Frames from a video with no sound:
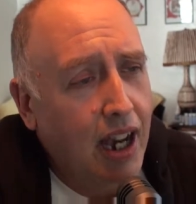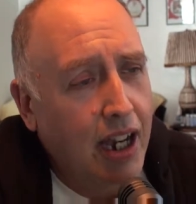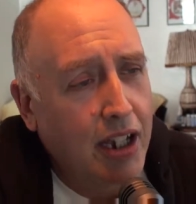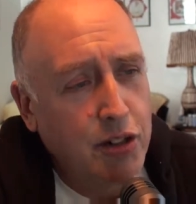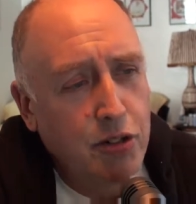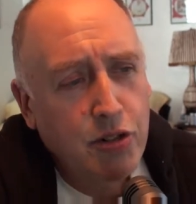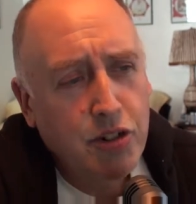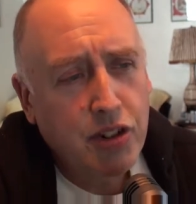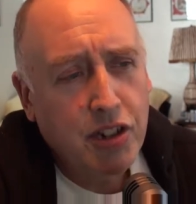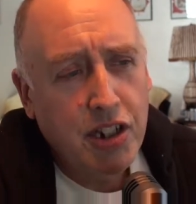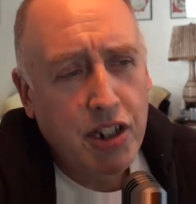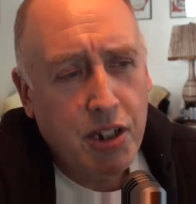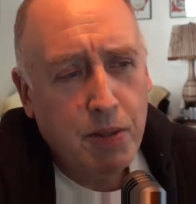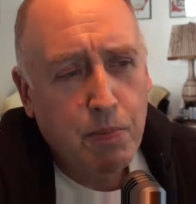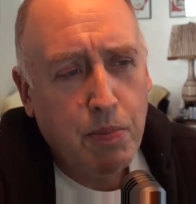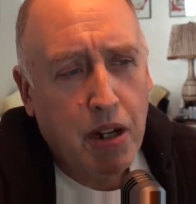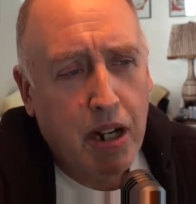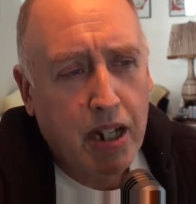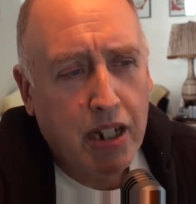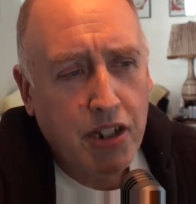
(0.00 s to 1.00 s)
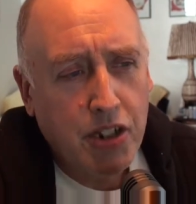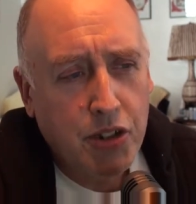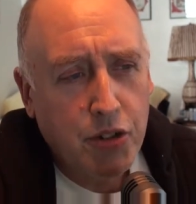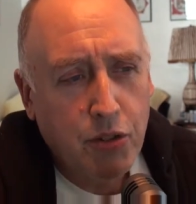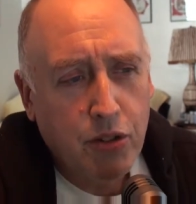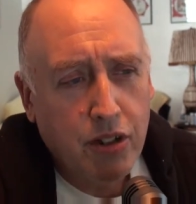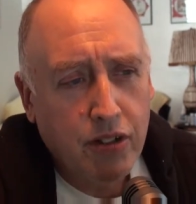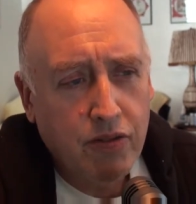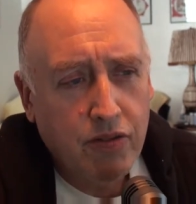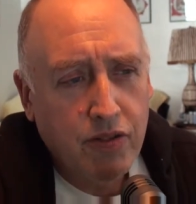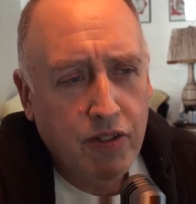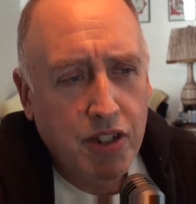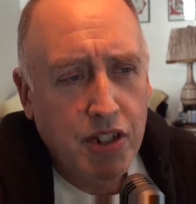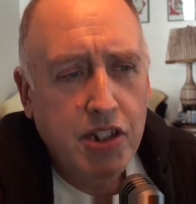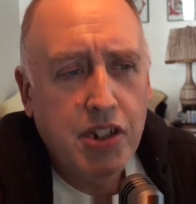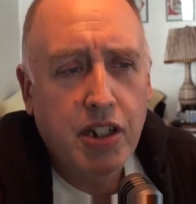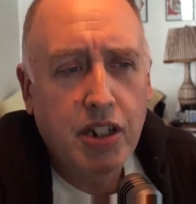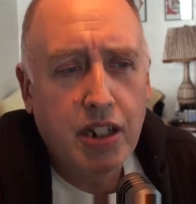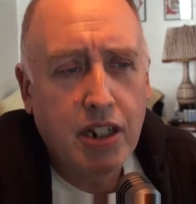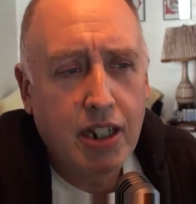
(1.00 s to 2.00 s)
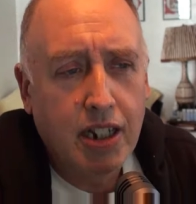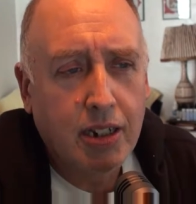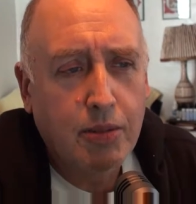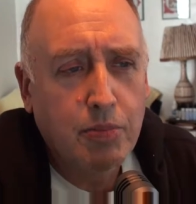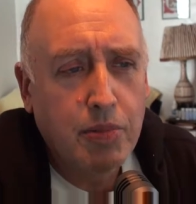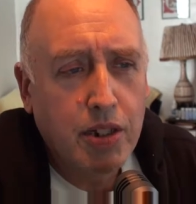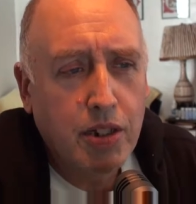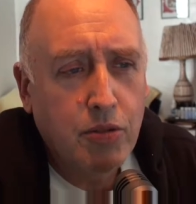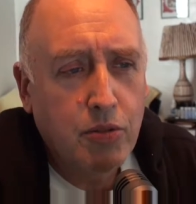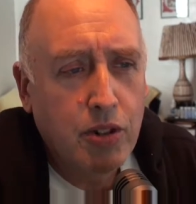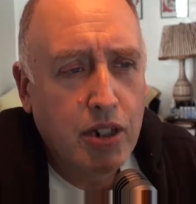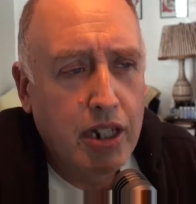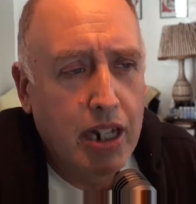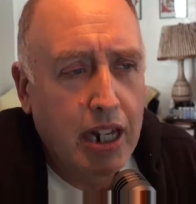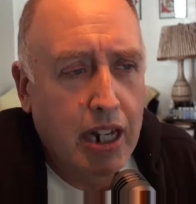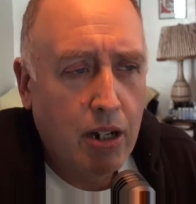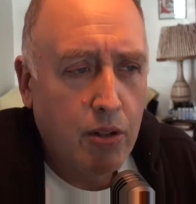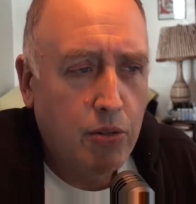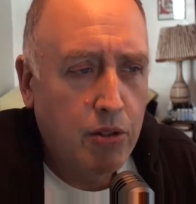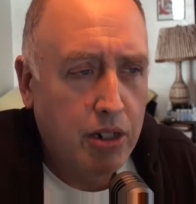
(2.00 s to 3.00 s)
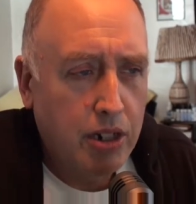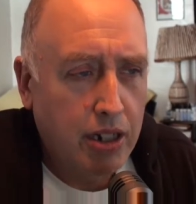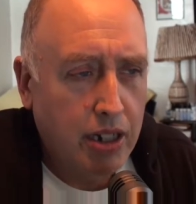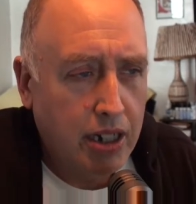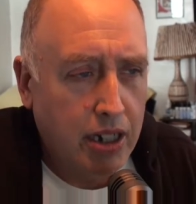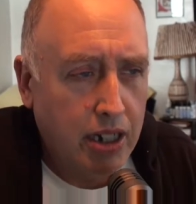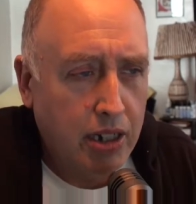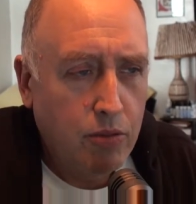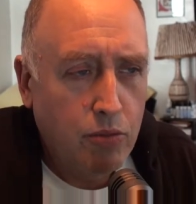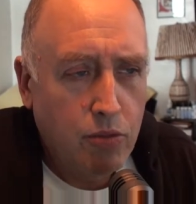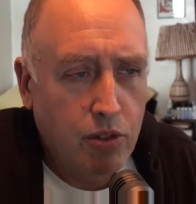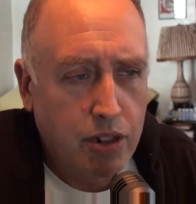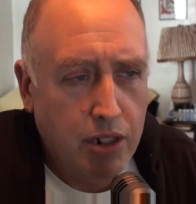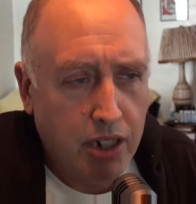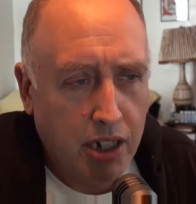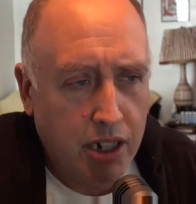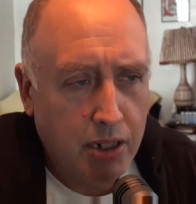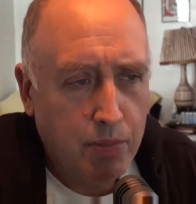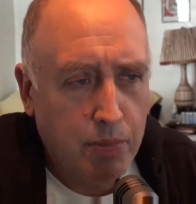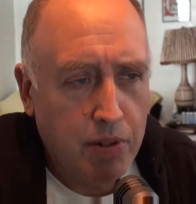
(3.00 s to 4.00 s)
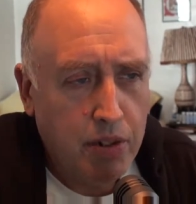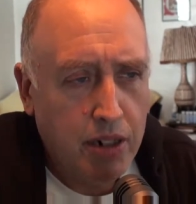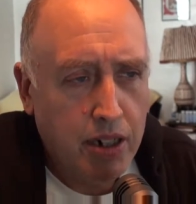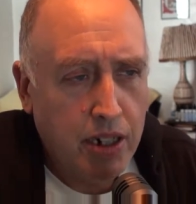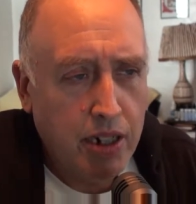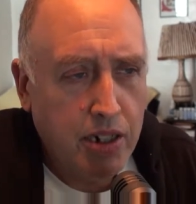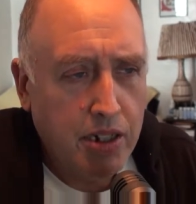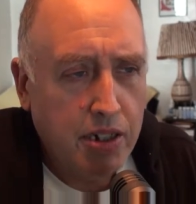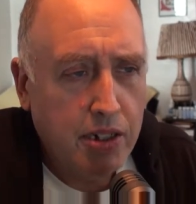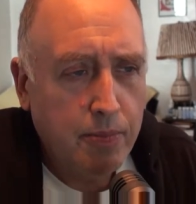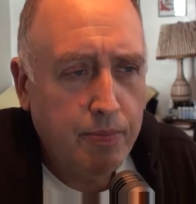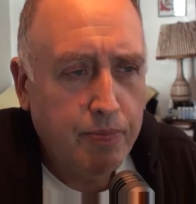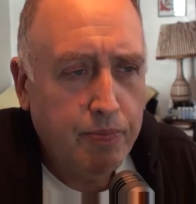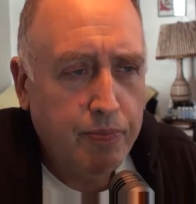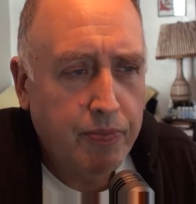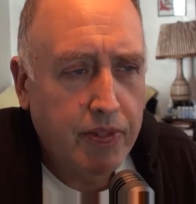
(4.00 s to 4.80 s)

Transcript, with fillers: I usually spot a sort of disconnect between outward and inward experience.